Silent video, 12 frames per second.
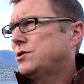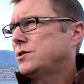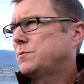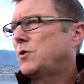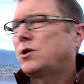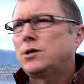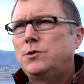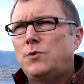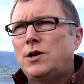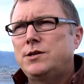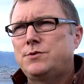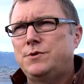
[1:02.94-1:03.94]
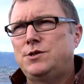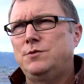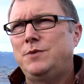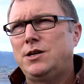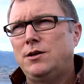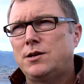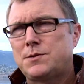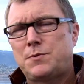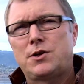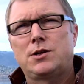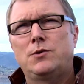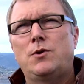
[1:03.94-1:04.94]
on sparkling wines. We still make a lot of
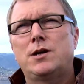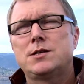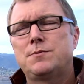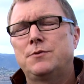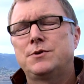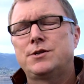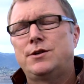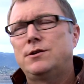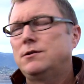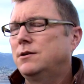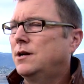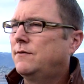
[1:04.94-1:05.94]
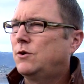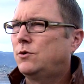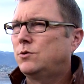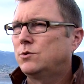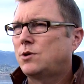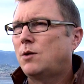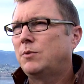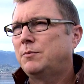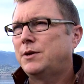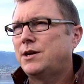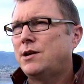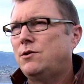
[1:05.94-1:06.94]
sparkling wines, but we still have a whole
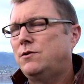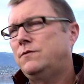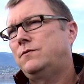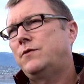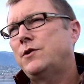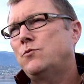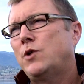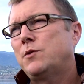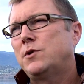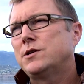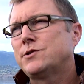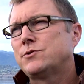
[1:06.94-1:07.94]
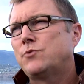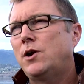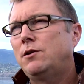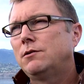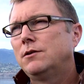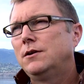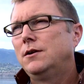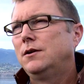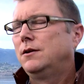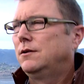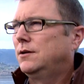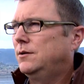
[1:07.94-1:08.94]
complement now of red and white wines as well.
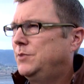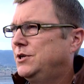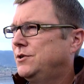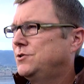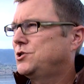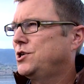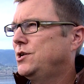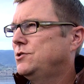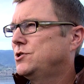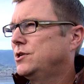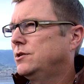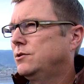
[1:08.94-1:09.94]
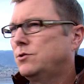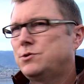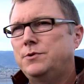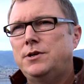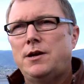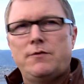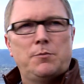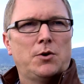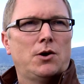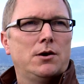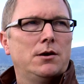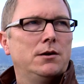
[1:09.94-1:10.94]
That'd be another change. And of course, we didn't have a
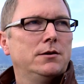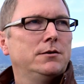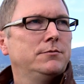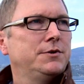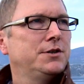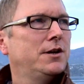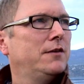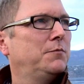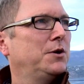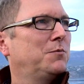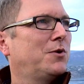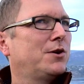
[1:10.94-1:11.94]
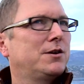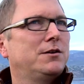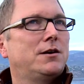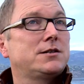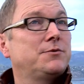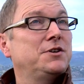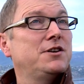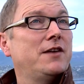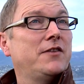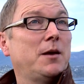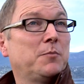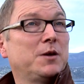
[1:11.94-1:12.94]
pond. We didn't have big parking lots. So we didn't have
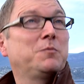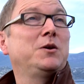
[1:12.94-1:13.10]
that big